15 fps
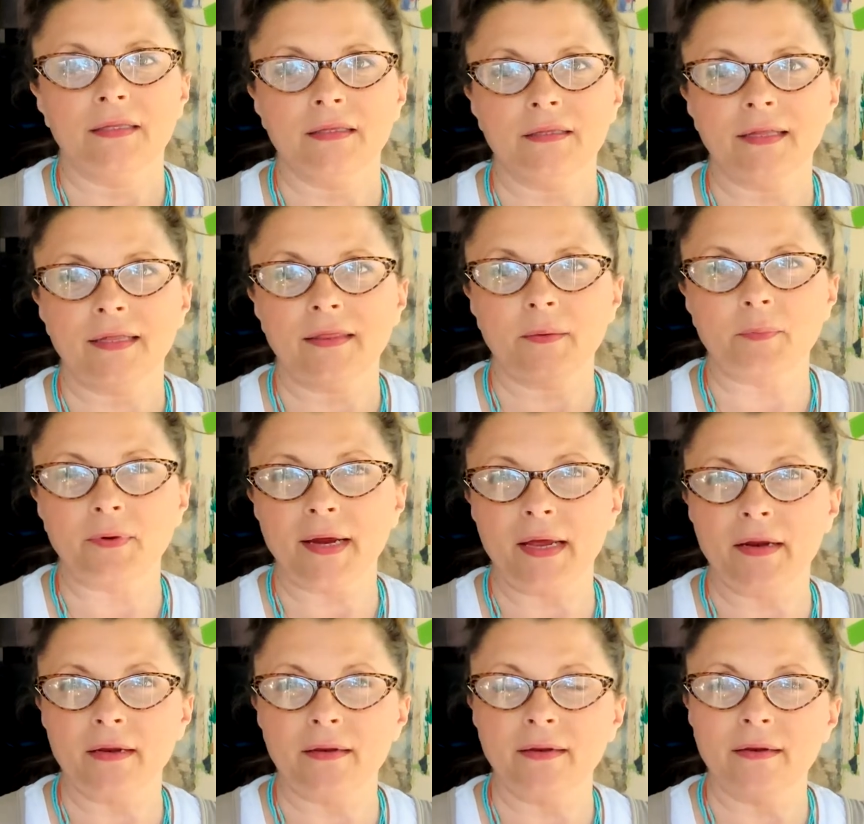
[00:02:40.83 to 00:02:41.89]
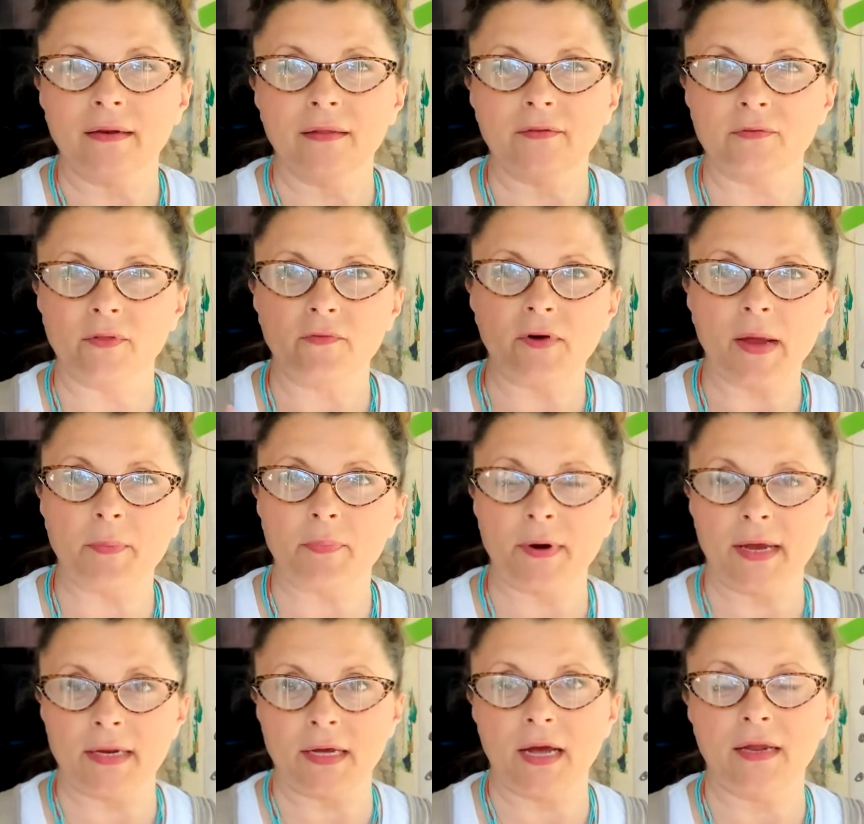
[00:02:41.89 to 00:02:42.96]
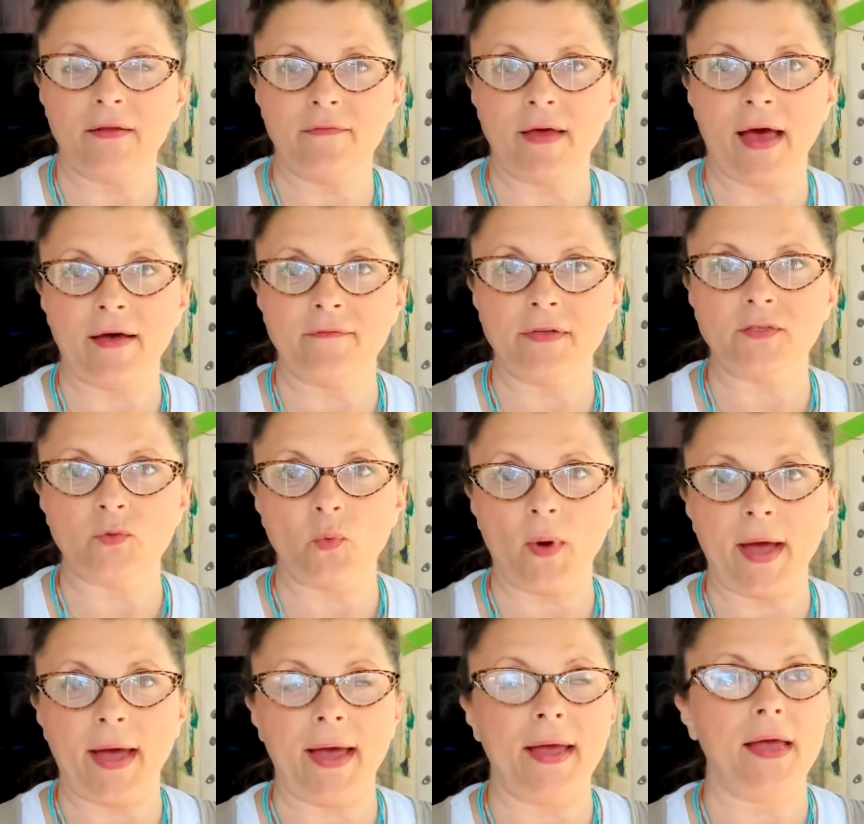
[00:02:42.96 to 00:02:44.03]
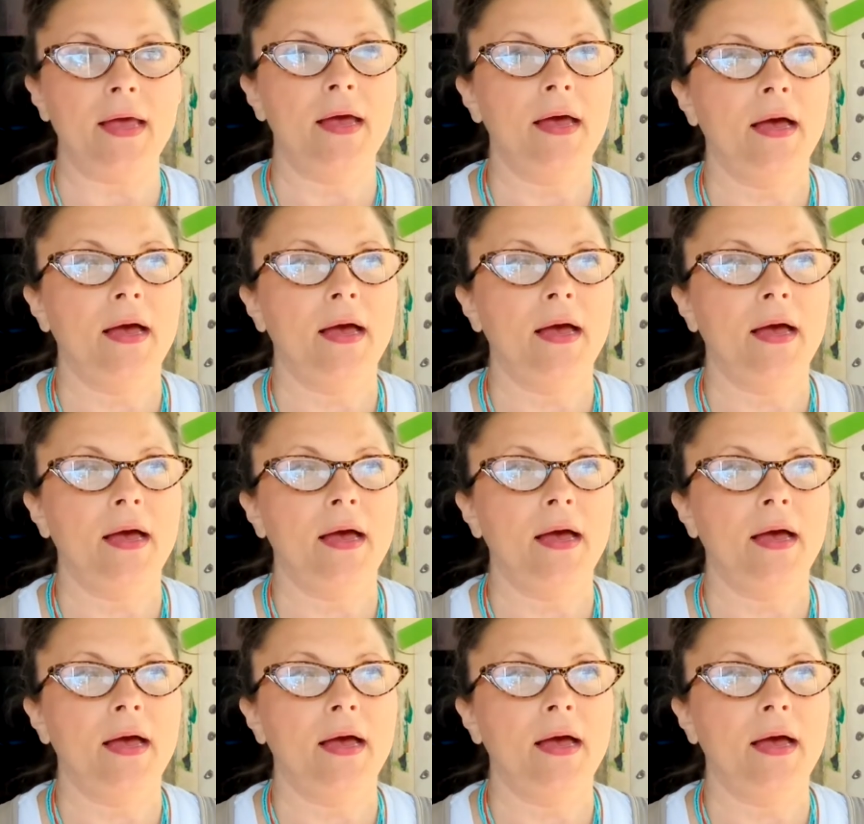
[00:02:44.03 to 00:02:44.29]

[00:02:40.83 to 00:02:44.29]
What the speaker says: let the right brain kind of have its way.